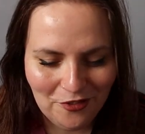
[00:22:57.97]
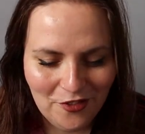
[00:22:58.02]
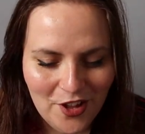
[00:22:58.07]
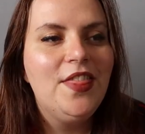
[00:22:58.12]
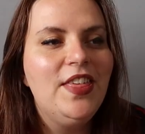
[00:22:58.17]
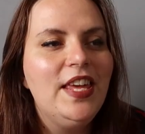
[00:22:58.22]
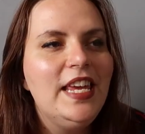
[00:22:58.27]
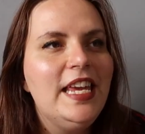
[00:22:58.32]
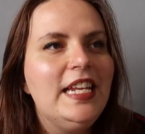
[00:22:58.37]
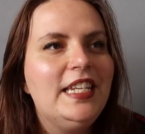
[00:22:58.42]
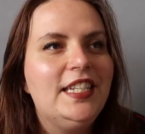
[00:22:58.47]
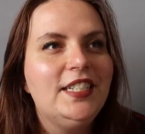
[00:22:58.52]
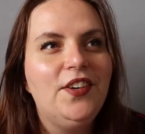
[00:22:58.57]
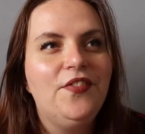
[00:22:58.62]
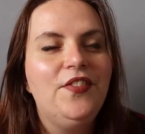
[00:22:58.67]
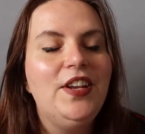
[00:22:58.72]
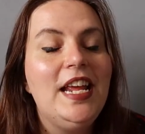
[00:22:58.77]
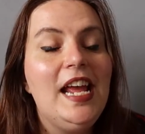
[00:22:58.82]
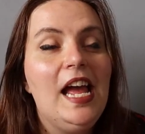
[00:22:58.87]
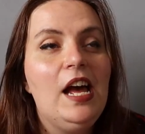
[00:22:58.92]
I think it
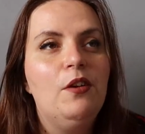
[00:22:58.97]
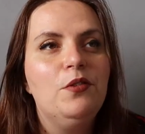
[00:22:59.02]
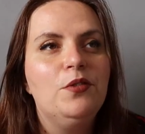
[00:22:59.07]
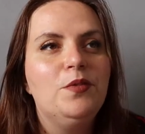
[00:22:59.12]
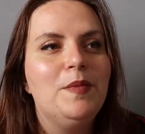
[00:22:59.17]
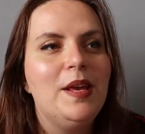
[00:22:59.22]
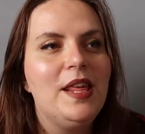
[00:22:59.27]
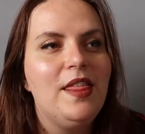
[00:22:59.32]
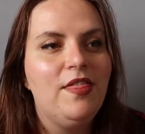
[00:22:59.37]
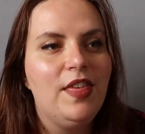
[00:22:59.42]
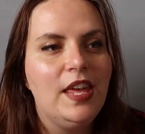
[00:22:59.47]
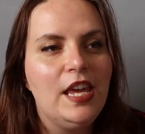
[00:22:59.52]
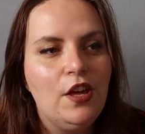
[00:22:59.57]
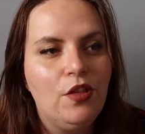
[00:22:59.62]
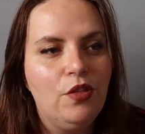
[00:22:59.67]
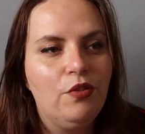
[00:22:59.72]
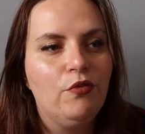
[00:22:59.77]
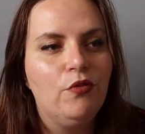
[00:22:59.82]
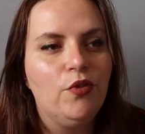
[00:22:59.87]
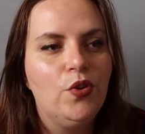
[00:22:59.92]
definitely helped me
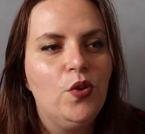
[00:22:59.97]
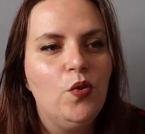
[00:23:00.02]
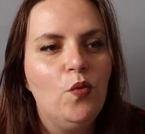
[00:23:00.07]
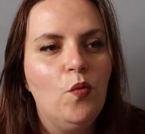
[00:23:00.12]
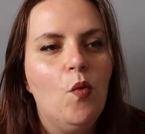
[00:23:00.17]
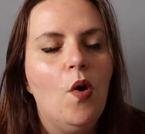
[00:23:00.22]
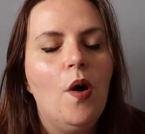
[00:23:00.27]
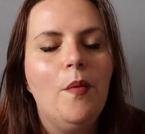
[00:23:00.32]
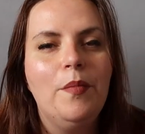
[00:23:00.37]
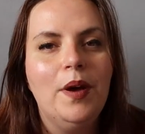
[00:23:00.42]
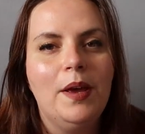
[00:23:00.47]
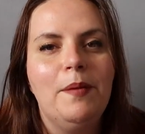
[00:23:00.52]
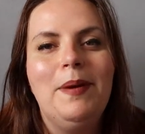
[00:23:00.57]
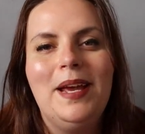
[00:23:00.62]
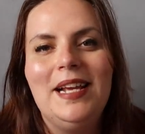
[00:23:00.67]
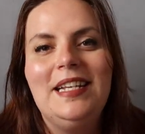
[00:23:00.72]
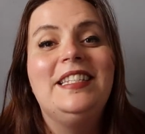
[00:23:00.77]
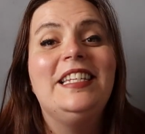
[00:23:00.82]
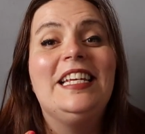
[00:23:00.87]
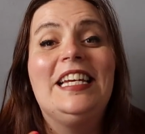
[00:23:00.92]
think through what my
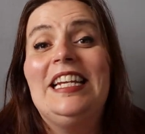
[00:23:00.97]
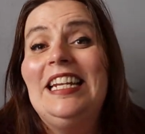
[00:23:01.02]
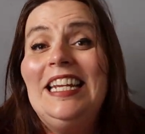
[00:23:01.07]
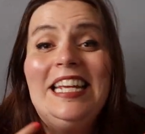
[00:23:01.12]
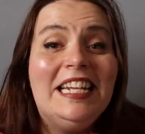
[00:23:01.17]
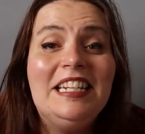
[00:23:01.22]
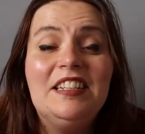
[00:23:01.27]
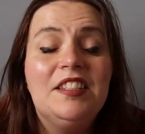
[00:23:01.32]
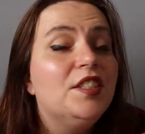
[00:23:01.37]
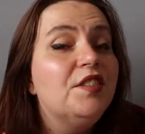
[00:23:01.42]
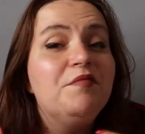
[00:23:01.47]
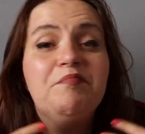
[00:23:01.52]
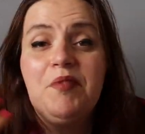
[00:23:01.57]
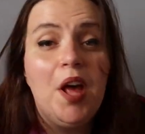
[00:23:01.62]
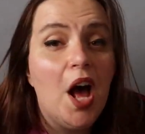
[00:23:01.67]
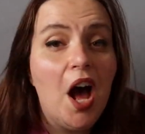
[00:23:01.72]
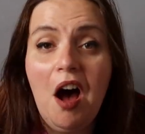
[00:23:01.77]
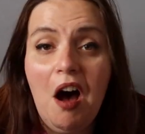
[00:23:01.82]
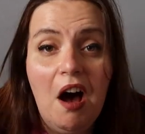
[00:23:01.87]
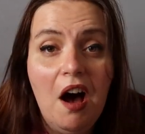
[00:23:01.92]
basic needs
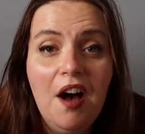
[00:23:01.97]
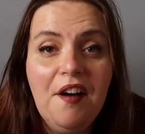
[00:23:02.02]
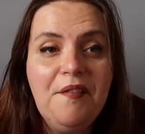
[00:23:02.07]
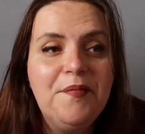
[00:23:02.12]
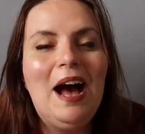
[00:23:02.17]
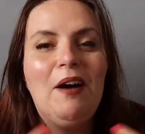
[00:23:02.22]
are,